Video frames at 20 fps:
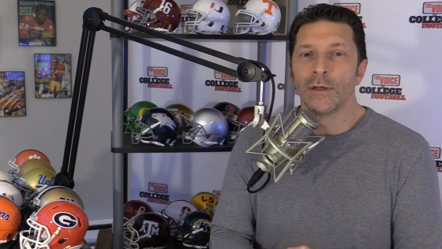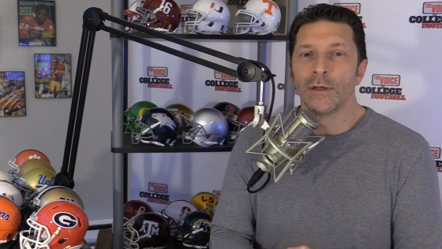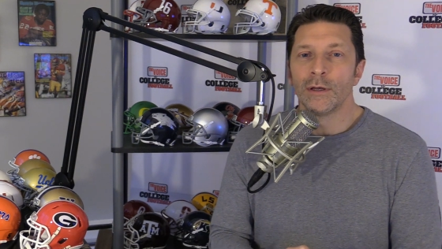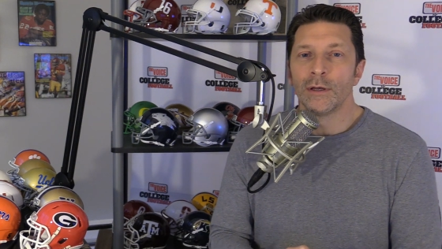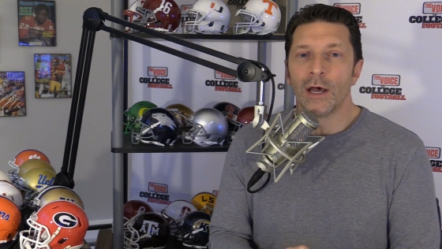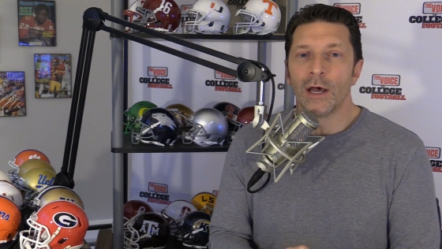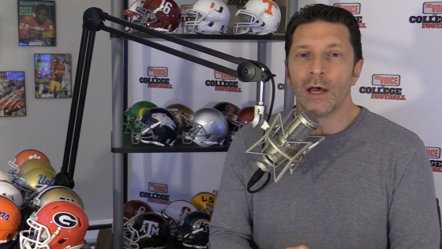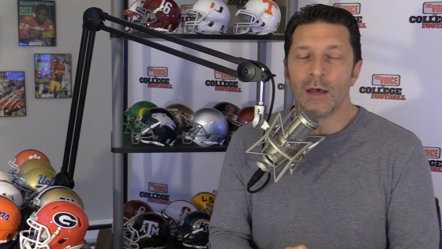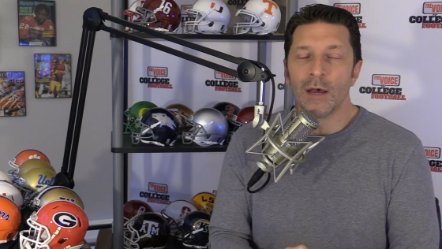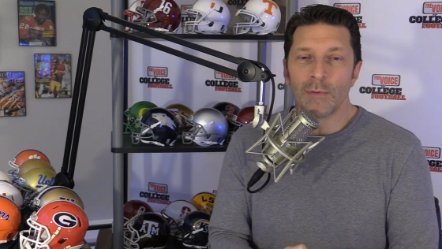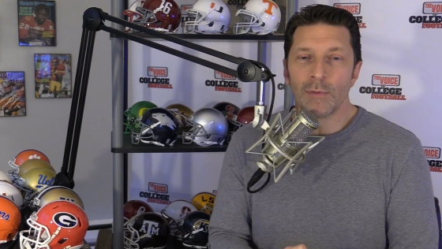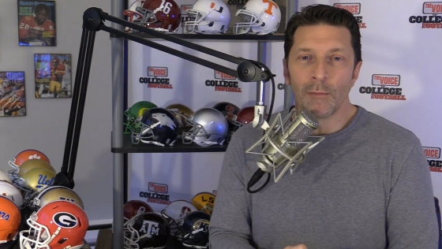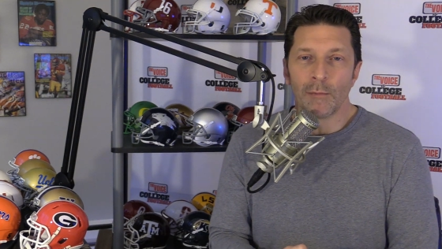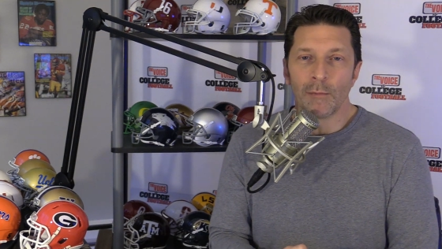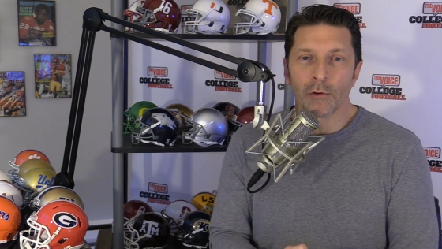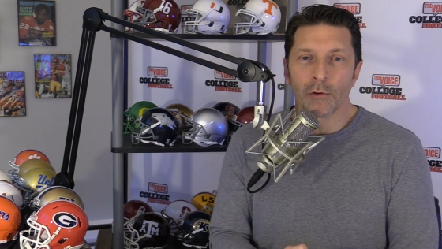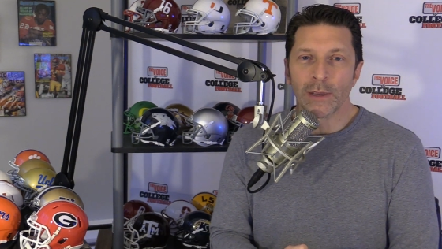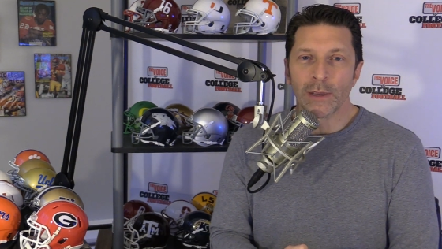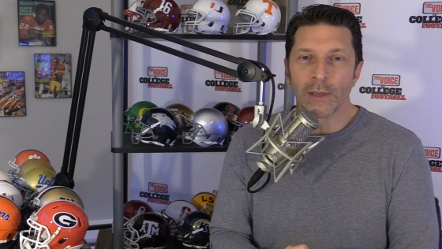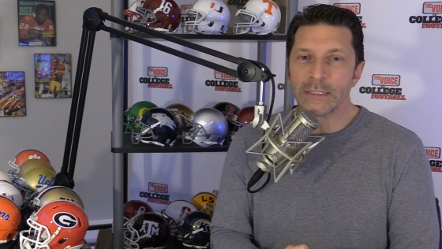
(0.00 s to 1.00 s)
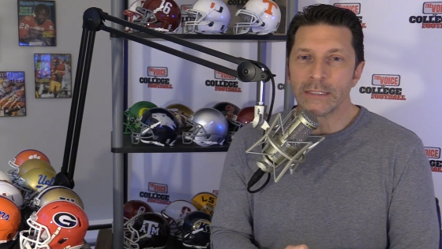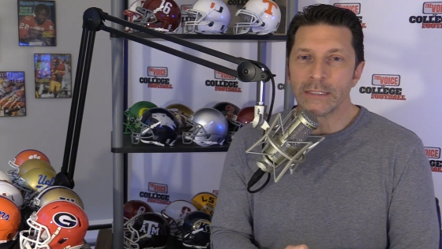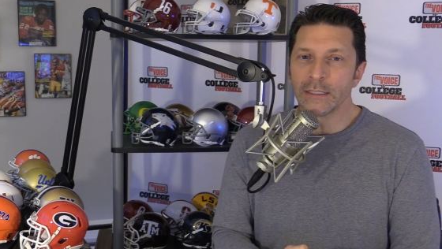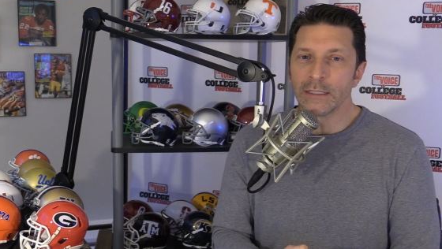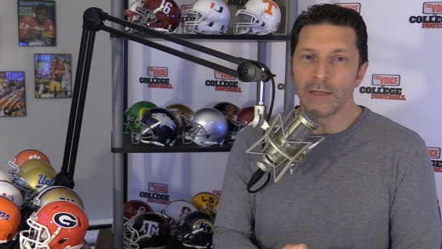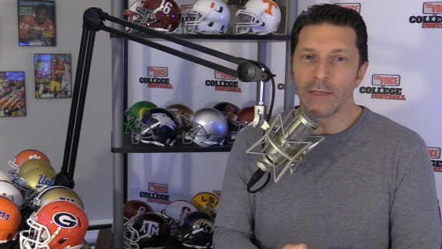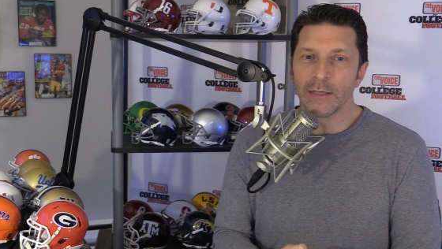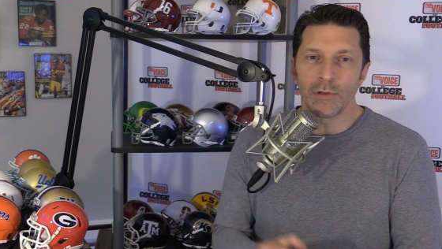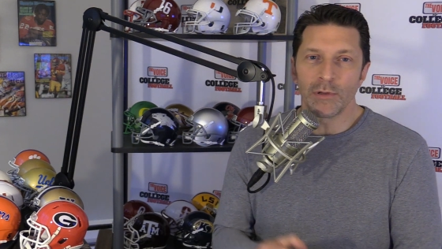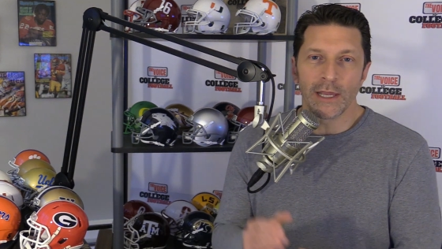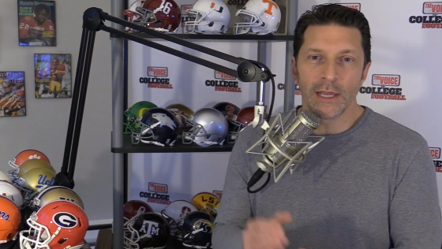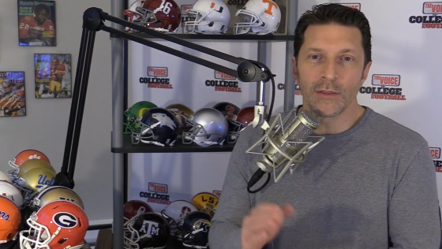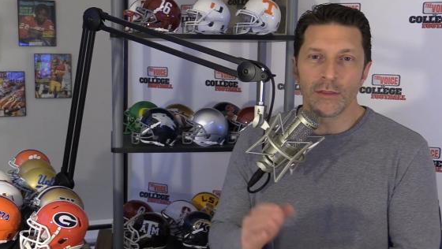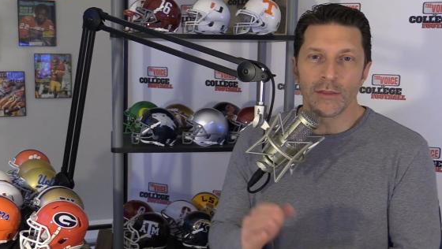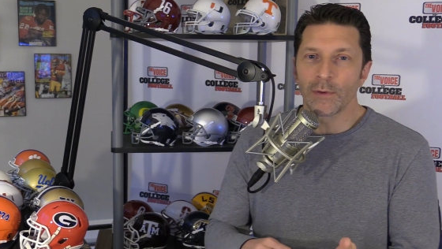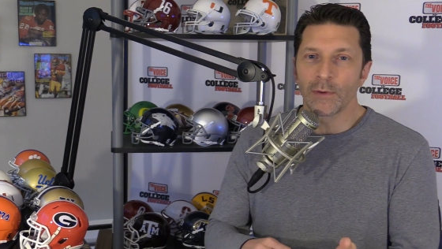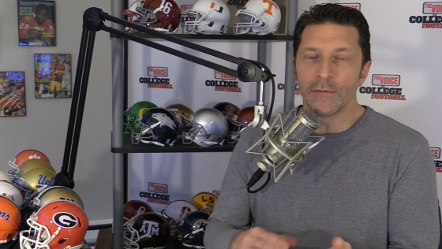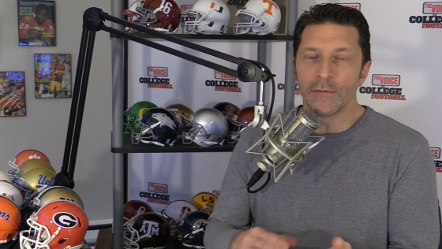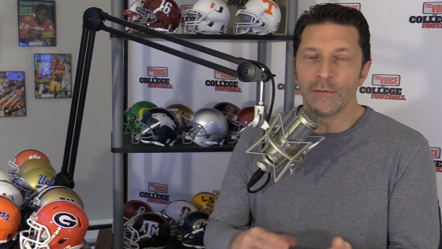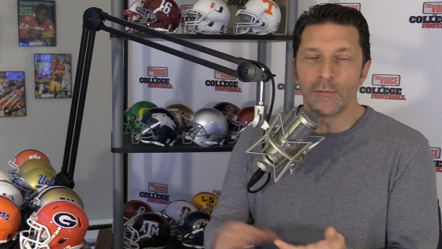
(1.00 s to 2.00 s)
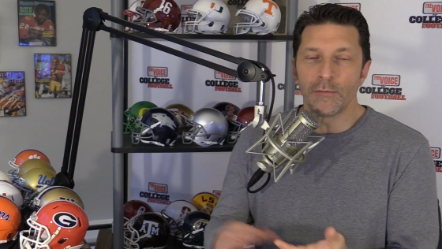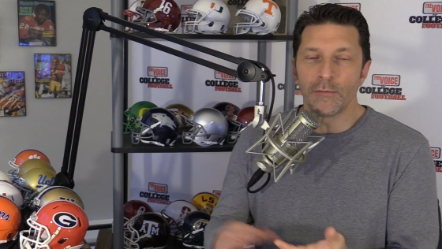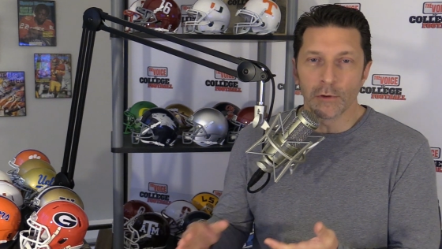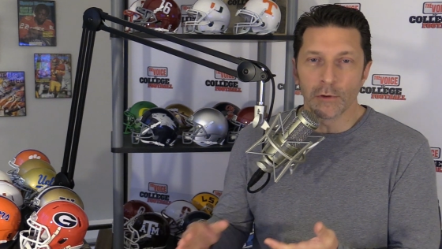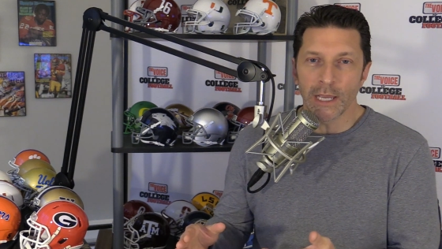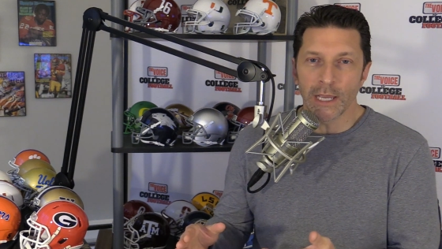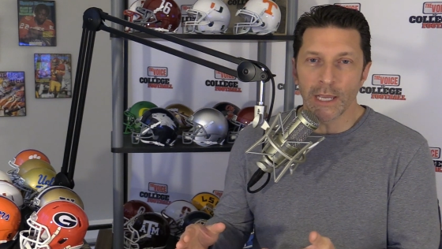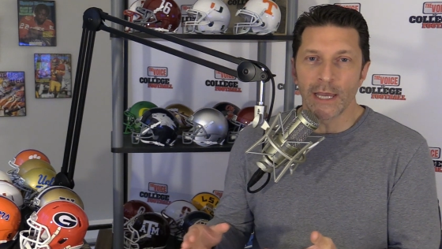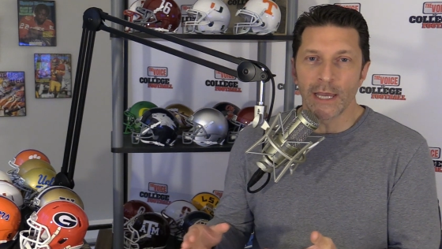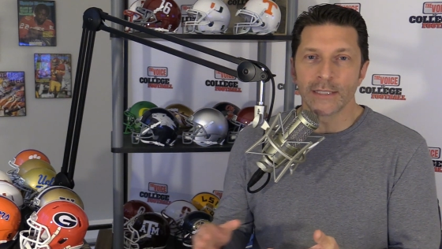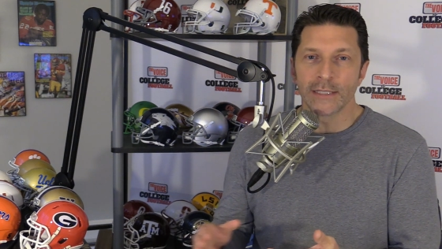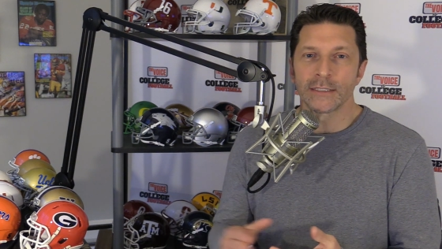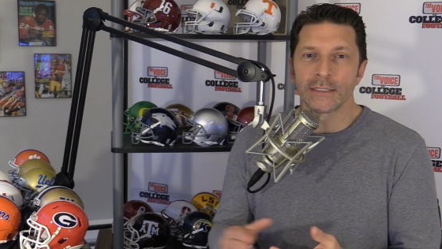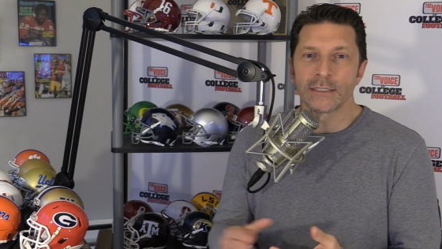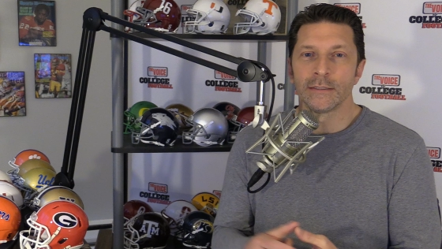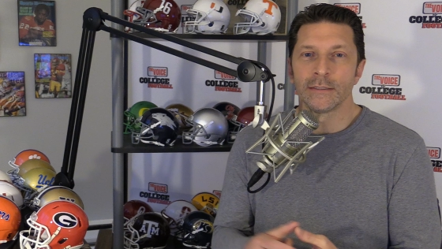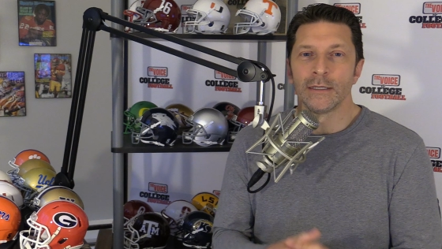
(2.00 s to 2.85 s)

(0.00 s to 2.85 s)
uh, but more recently playing three and four guys.